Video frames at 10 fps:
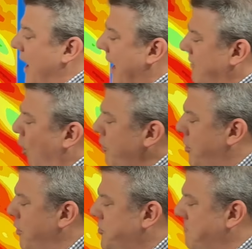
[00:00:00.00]
and not
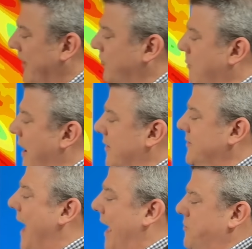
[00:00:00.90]
huge amounts
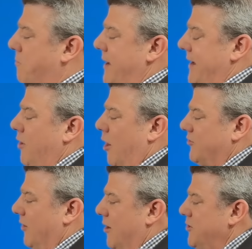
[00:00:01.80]
around Canterbury and
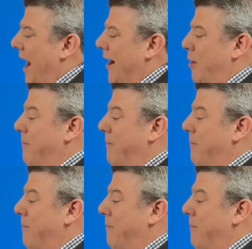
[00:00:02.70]
coastal Otago,